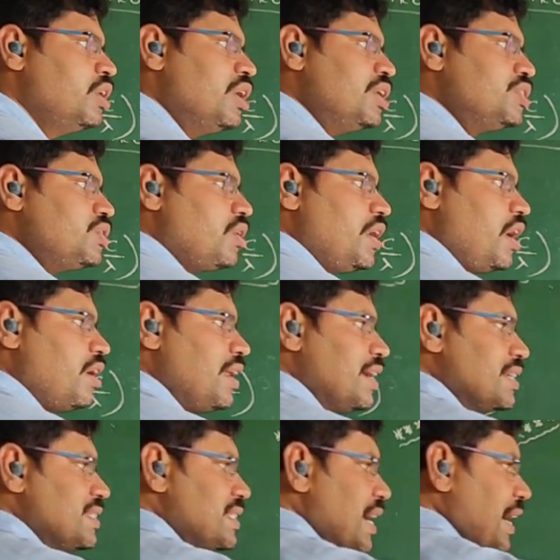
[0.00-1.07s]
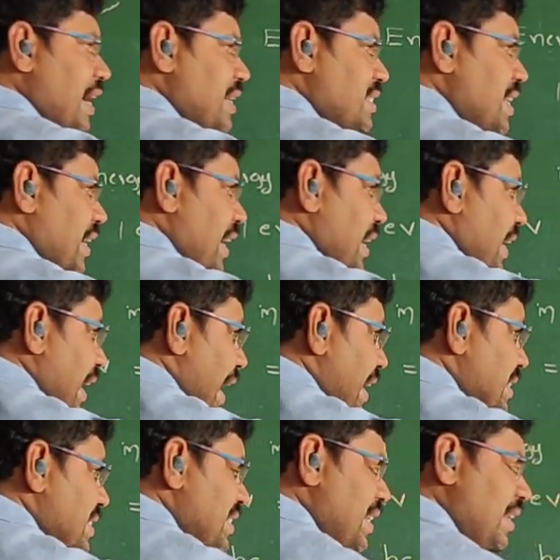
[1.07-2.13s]
So here second
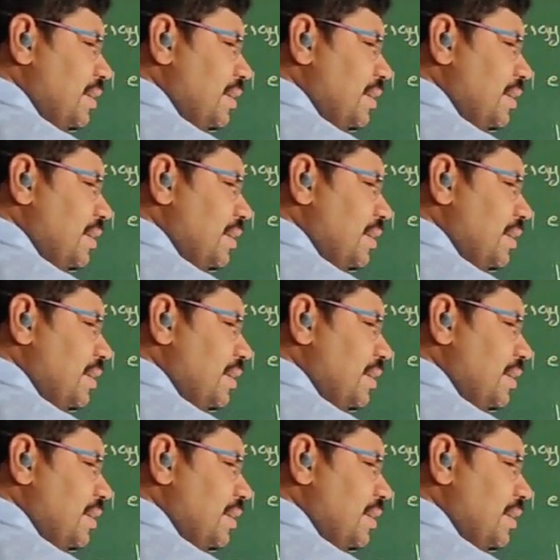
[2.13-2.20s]
cancel,